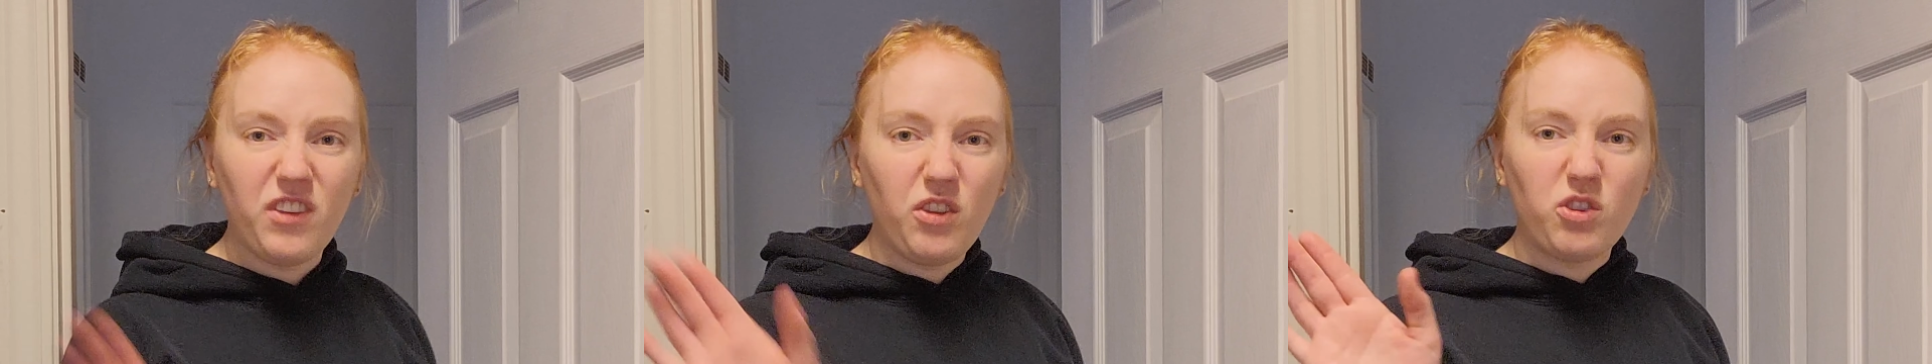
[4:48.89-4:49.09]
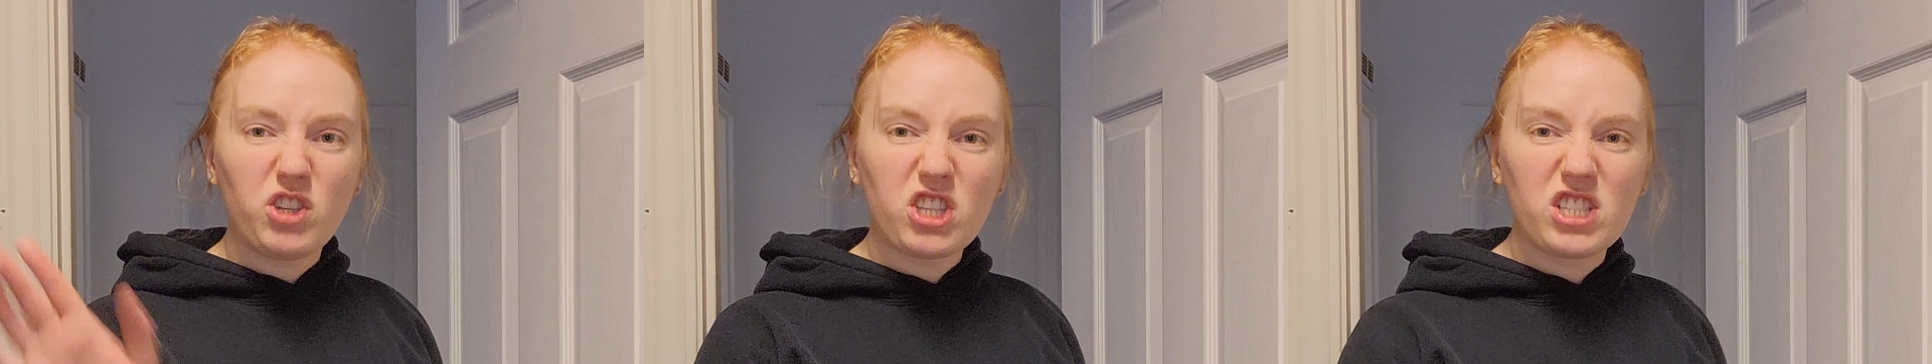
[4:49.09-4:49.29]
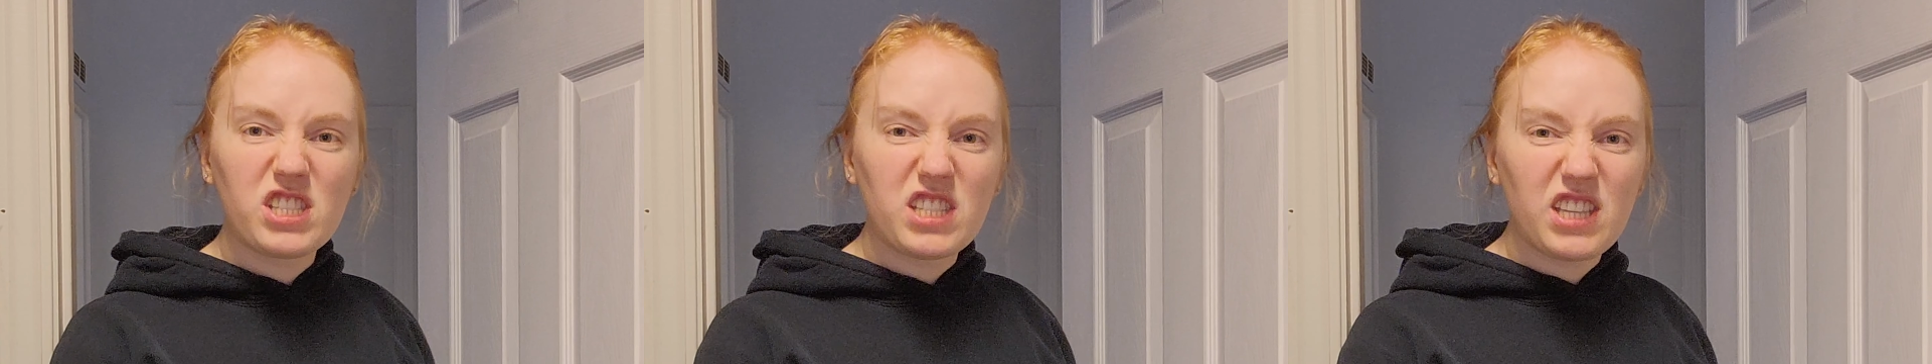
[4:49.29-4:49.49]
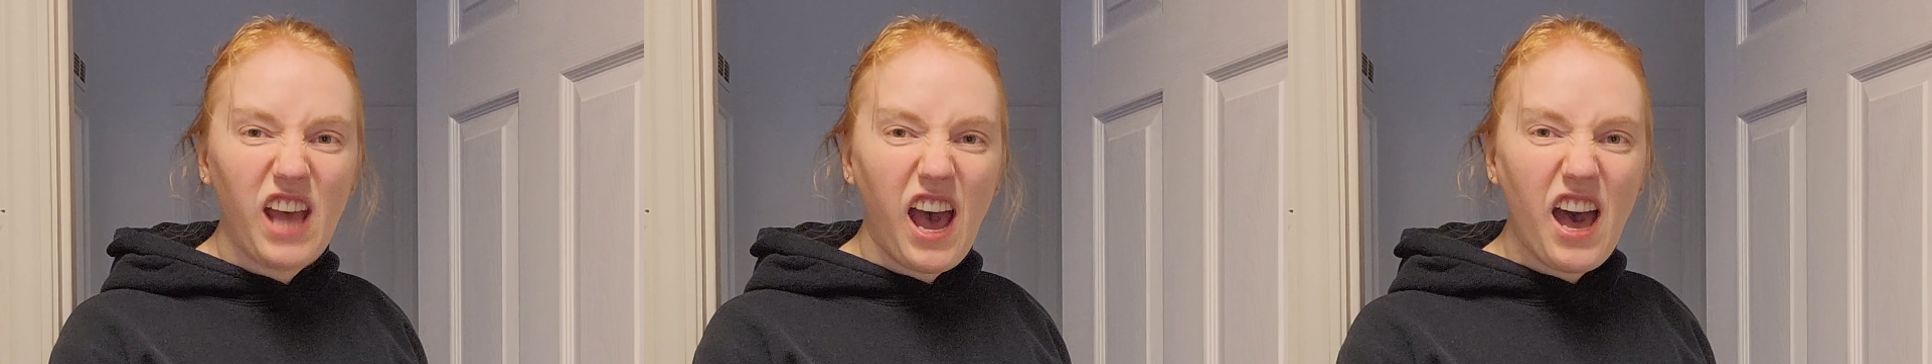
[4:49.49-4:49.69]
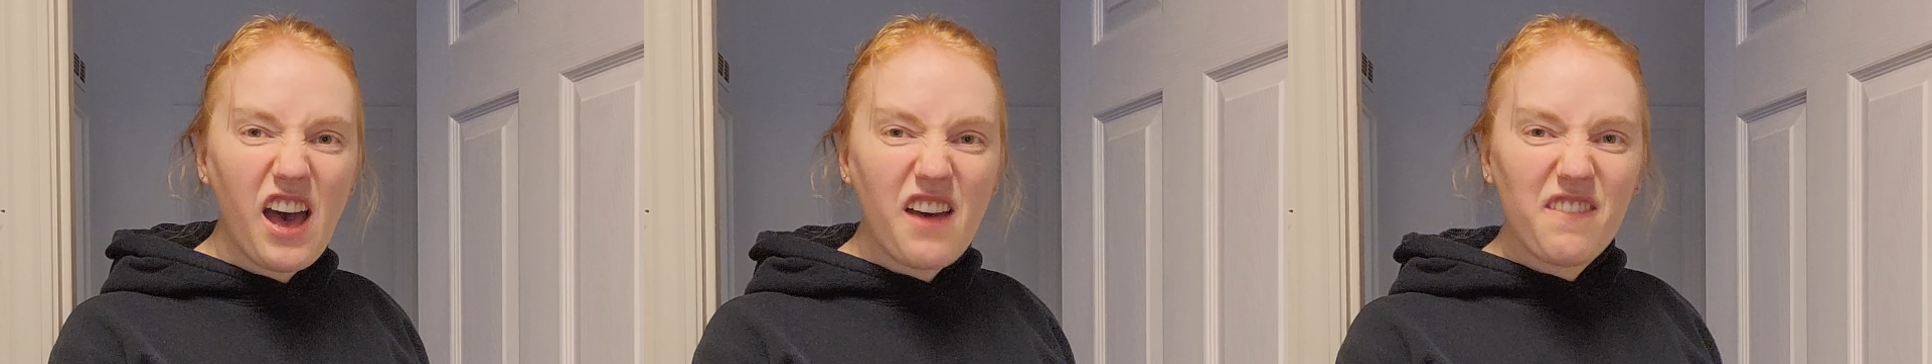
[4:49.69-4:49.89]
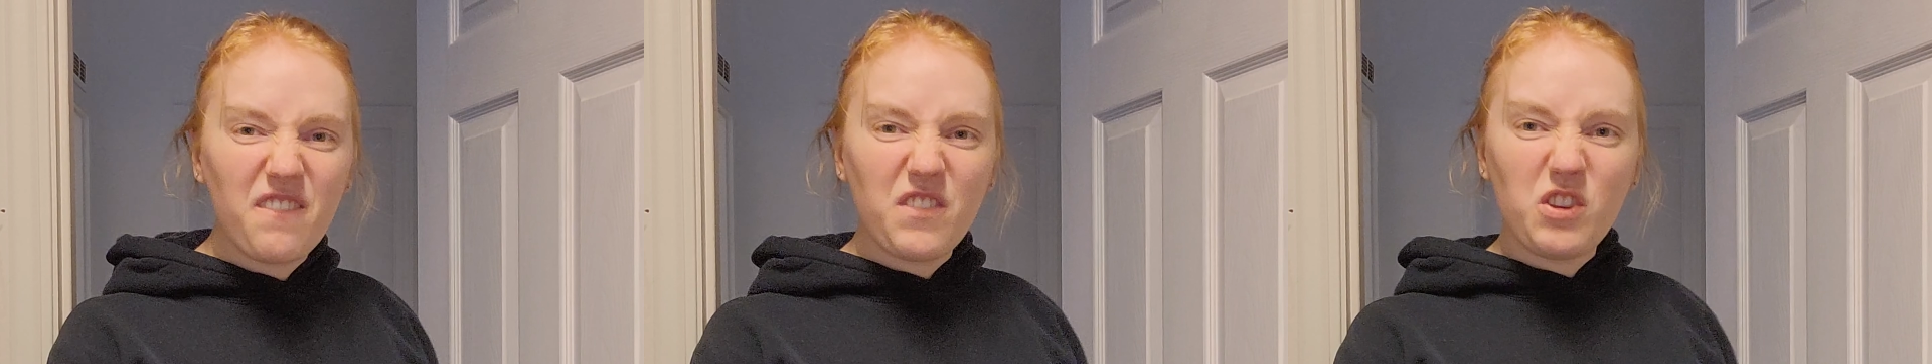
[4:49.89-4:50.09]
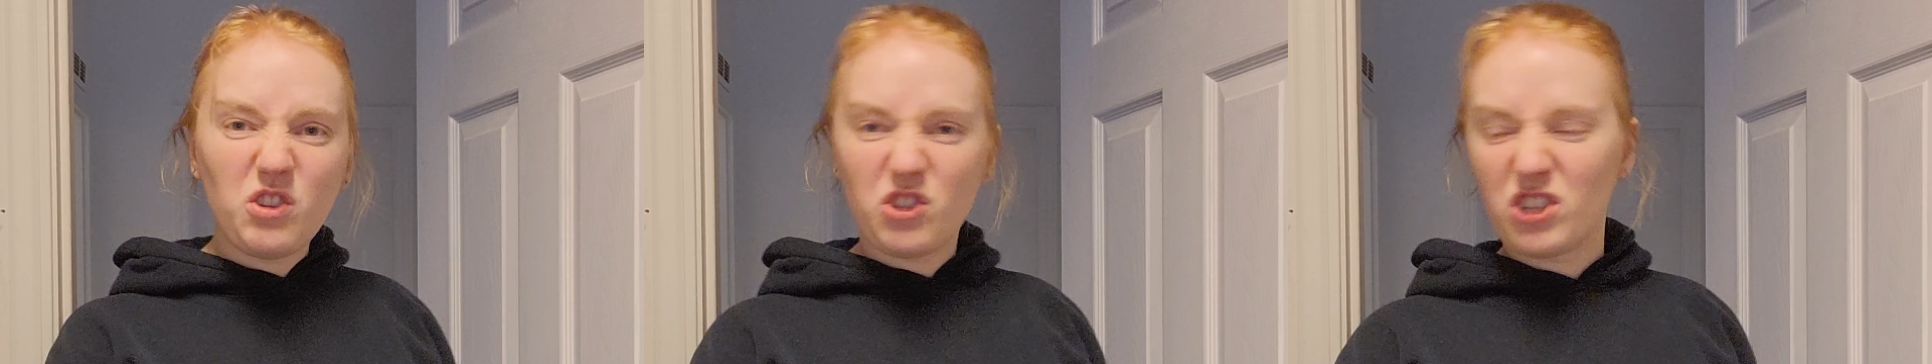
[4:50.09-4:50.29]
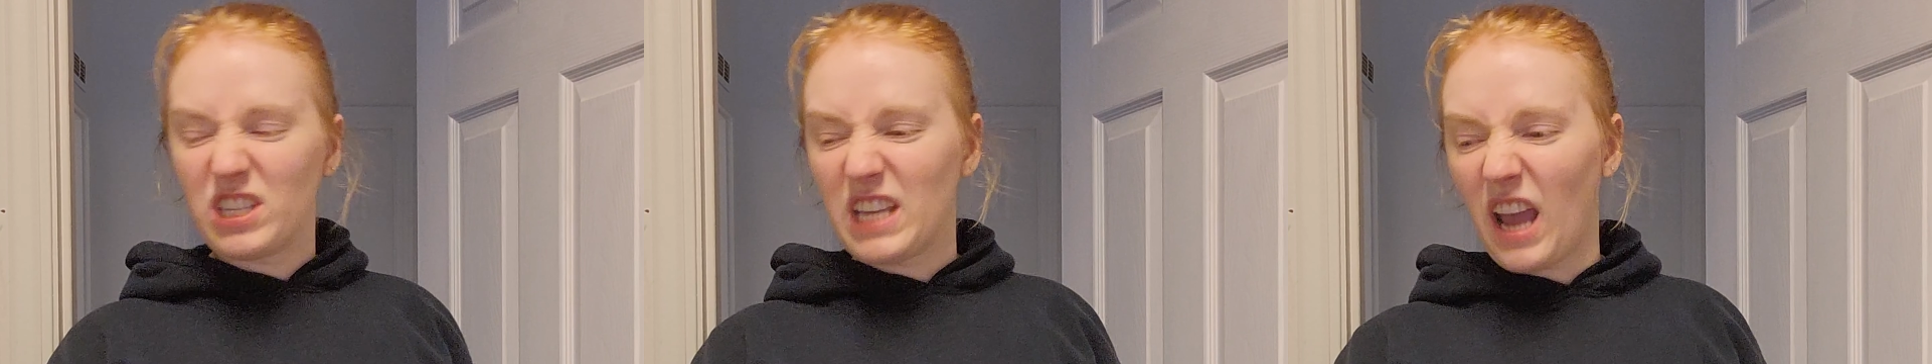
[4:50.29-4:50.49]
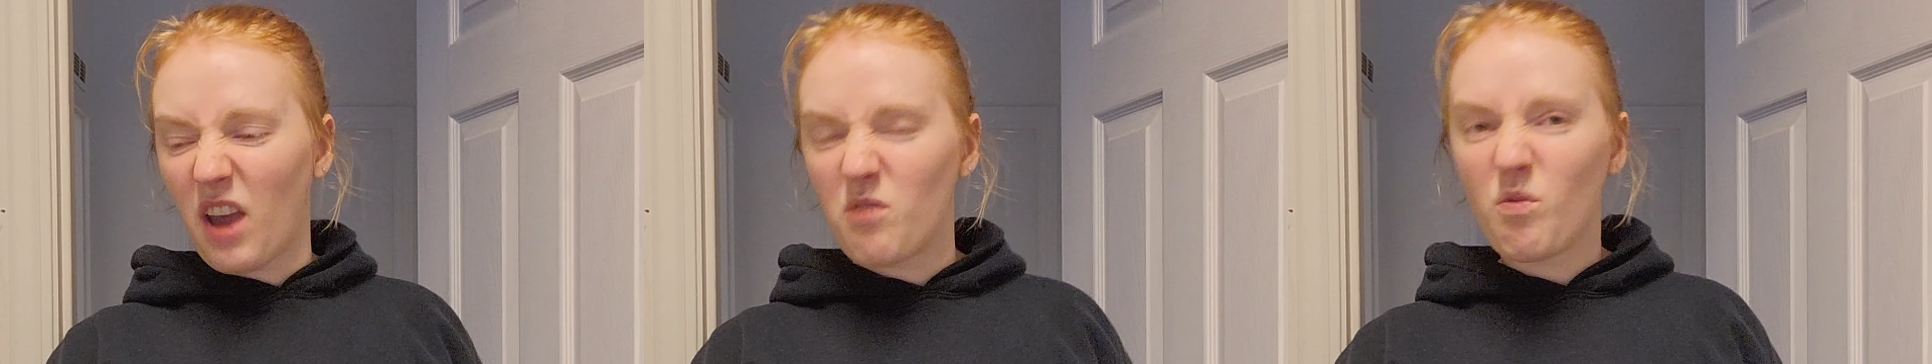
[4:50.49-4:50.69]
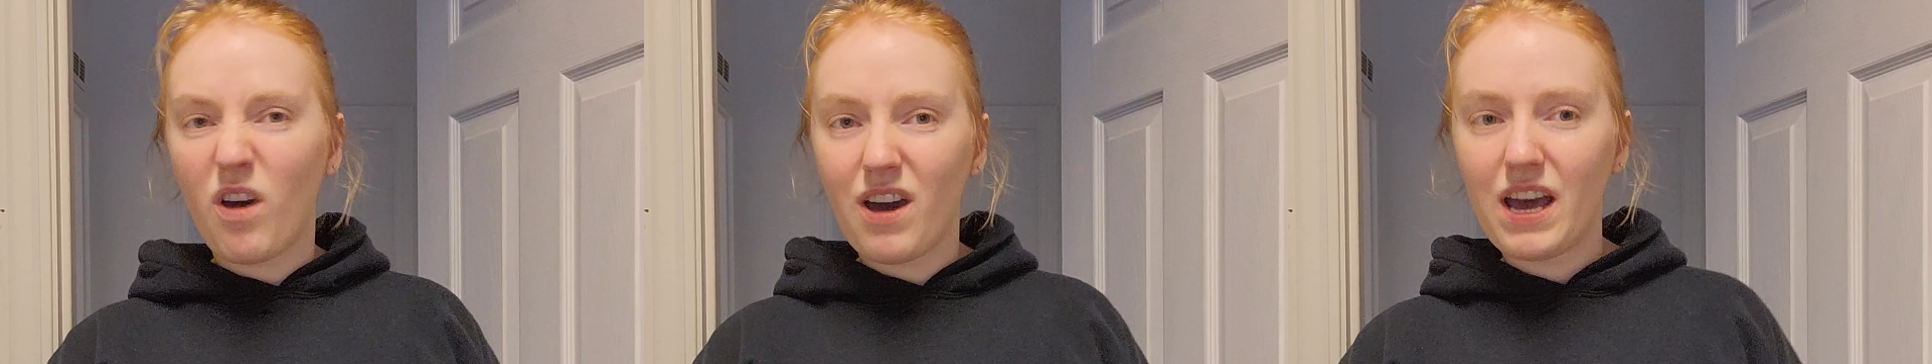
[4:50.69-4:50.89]
future stuff, future
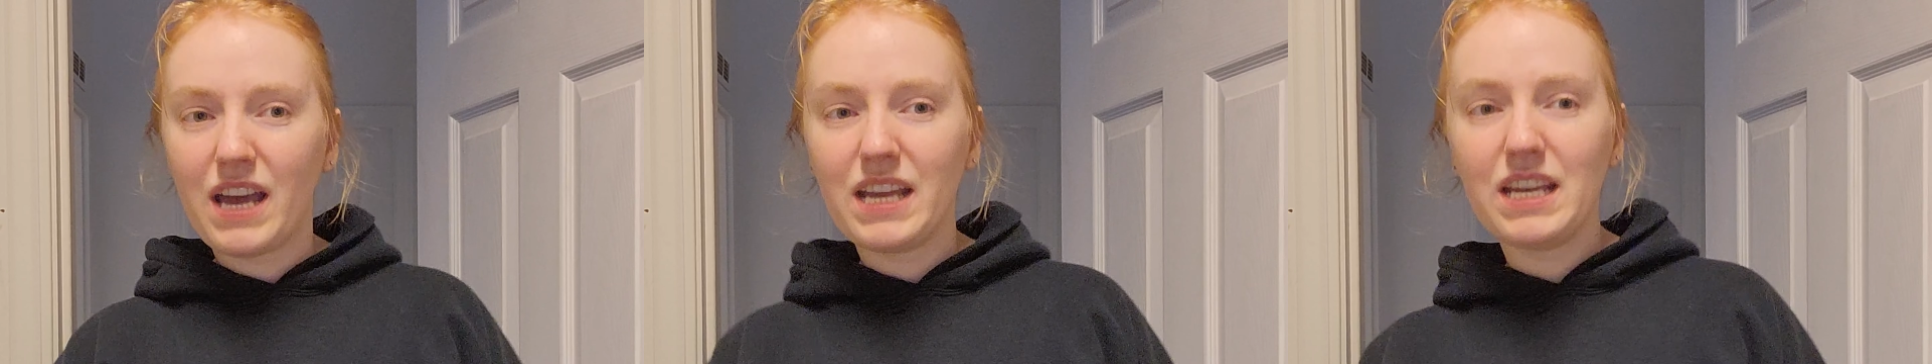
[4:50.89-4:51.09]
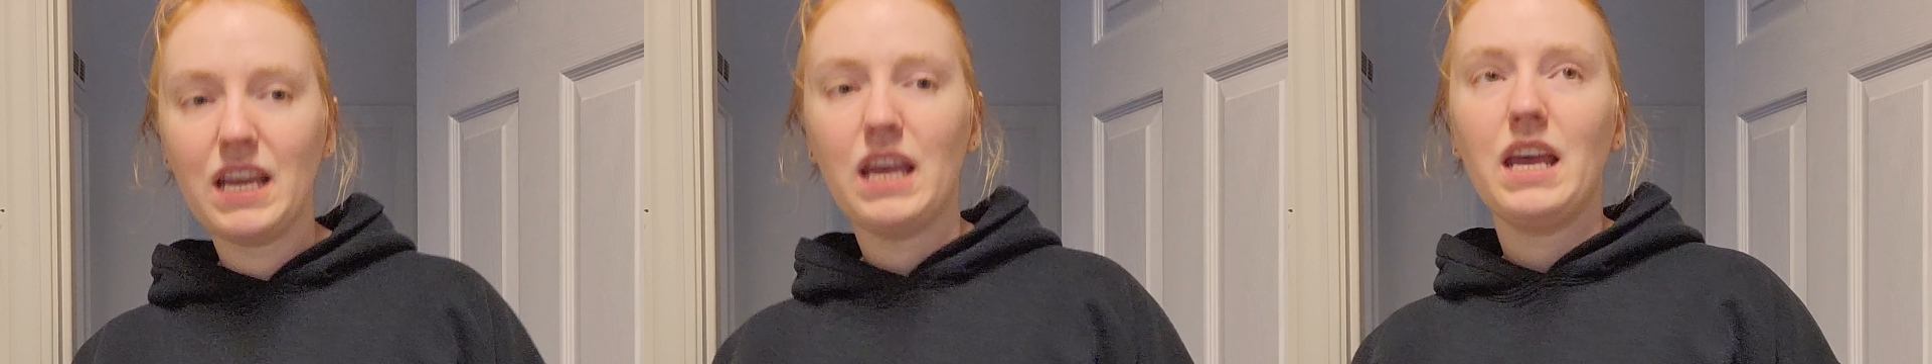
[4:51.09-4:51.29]
DIY,